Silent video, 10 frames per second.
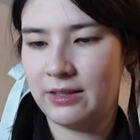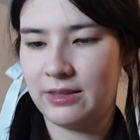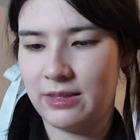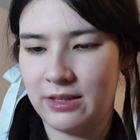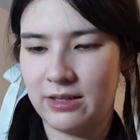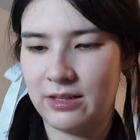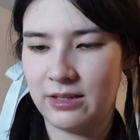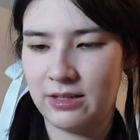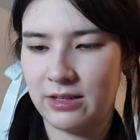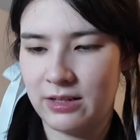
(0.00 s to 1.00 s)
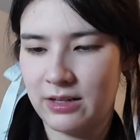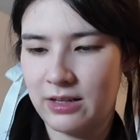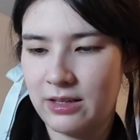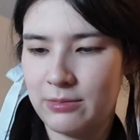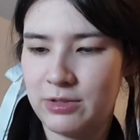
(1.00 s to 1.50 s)
Then I
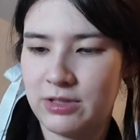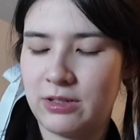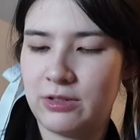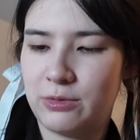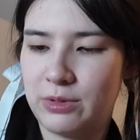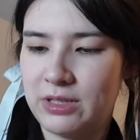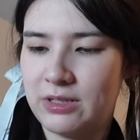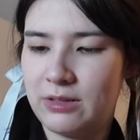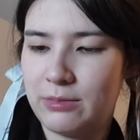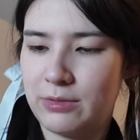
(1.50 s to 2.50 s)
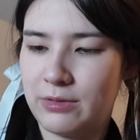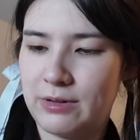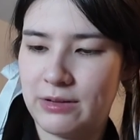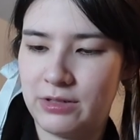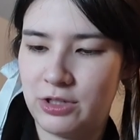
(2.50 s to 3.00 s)
think I'm just gonna twist them
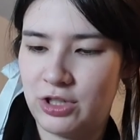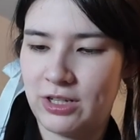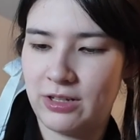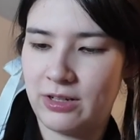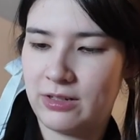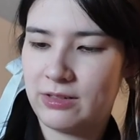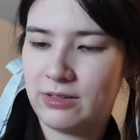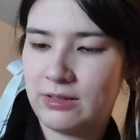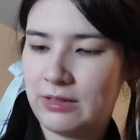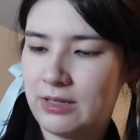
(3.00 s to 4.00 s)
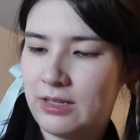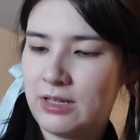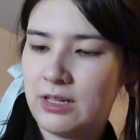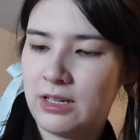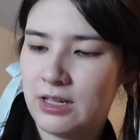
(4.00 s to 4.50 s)
around each other
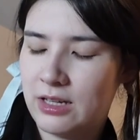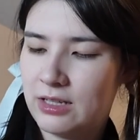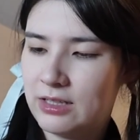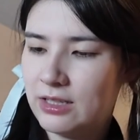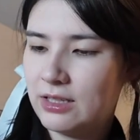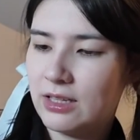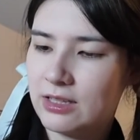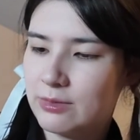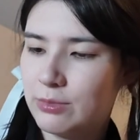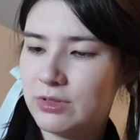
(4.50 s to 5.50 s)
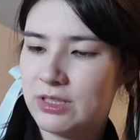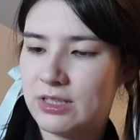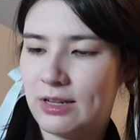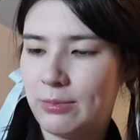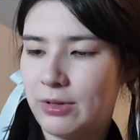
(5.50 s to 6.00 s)
until it gets more
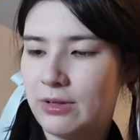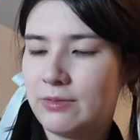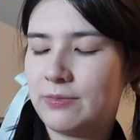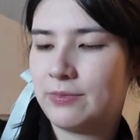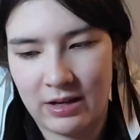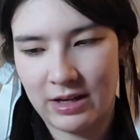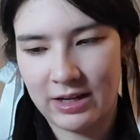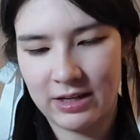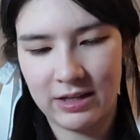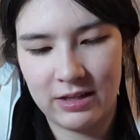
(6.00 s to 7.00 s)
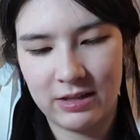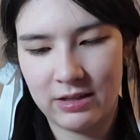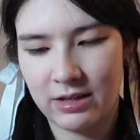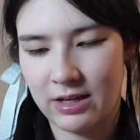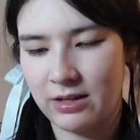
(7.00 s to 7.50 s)
stable. I
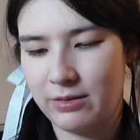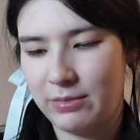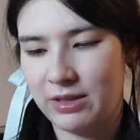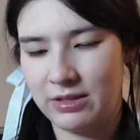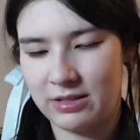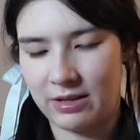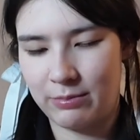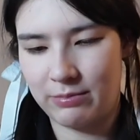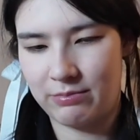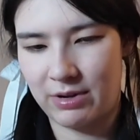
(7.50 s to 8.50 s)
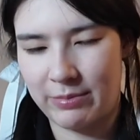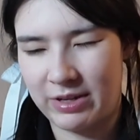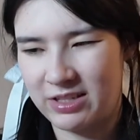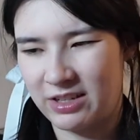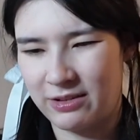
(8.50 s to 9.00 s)
kind of made this up by
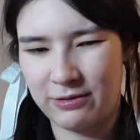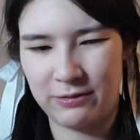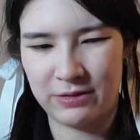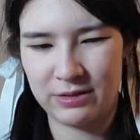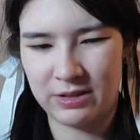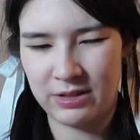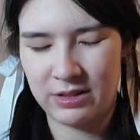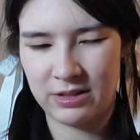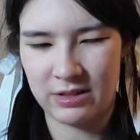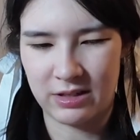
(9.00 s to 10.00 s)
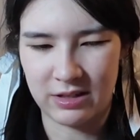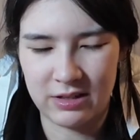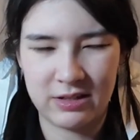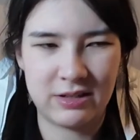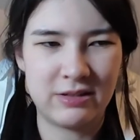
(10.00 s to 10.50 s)
myself. I
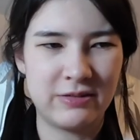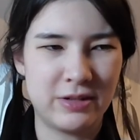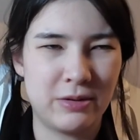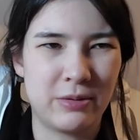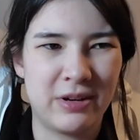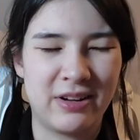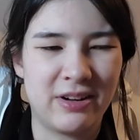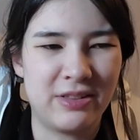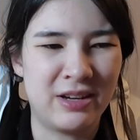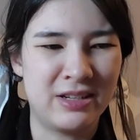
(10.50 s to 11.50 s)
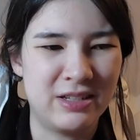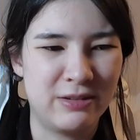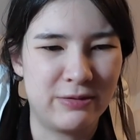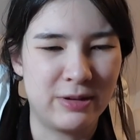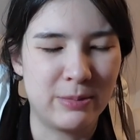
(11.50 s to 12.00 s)
don't even know where I got the idea
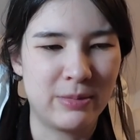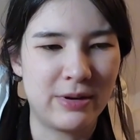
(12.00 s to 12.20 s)
from.